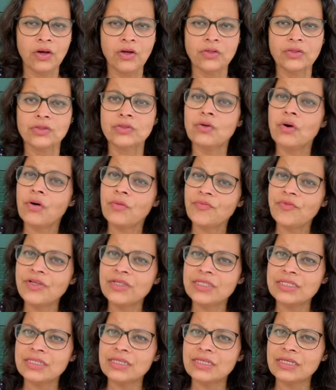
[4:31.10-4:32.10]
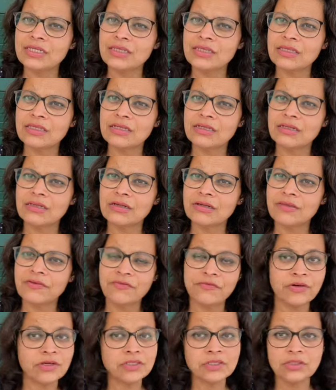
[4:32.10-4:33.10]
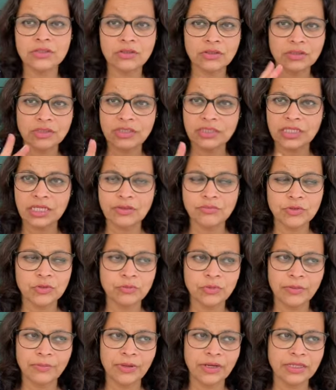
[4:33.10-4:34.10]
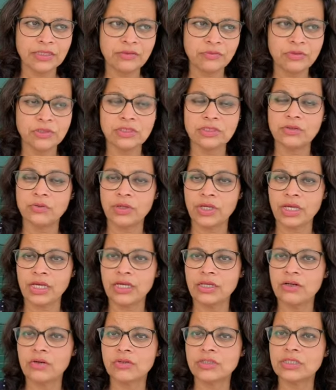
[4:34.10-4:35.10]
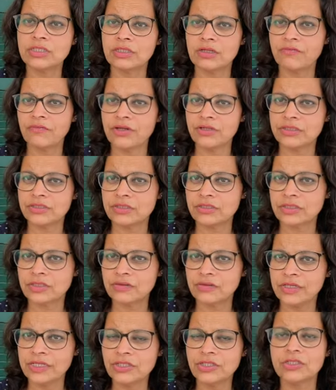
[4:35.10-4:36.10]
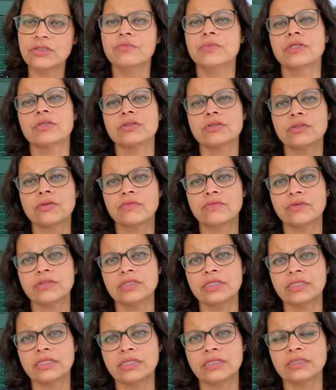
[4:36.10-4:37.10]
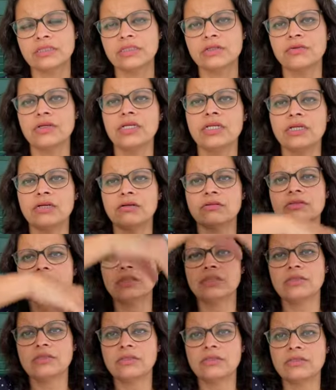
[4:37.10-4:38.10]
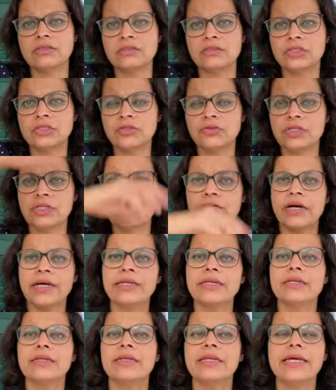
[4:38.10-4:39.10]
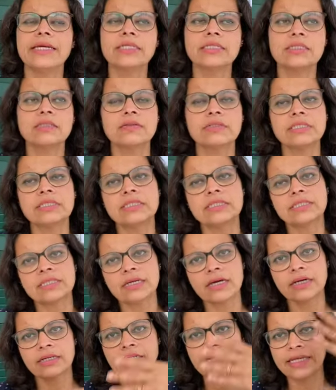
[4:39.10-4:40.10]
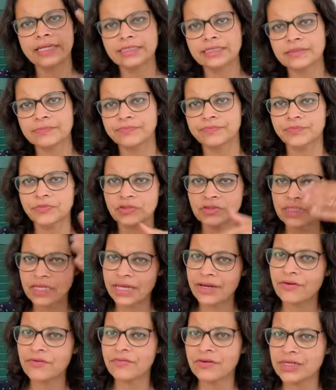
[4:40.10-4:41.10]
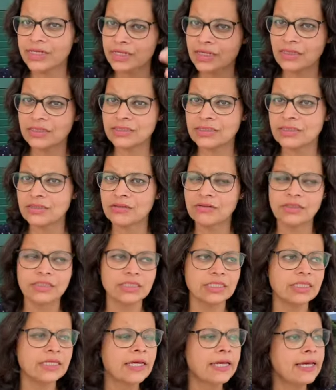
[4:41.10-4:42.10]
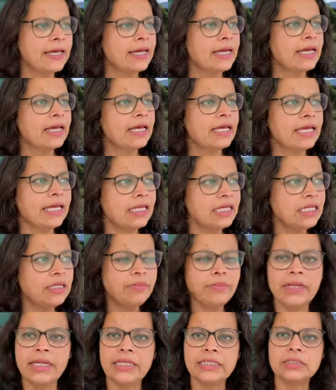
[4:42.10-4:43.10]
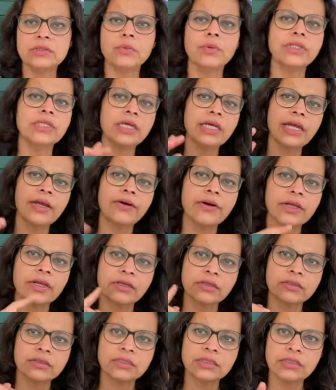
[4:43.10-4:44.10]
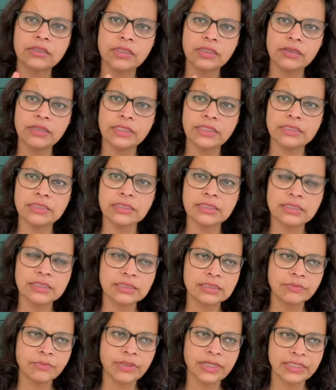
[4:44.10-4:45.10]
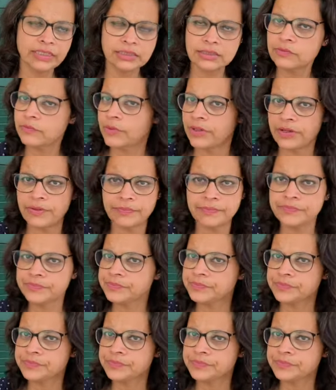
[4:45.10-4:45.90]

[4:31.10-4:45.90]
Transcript: So obviously the first thought that came to my mind was that, okay, not enough air circulation, because obviously there's the greenhouse, then there's the tree right next to it. So it can't get, so the air really can't circulate. And any place where the air cannot circulate is a place where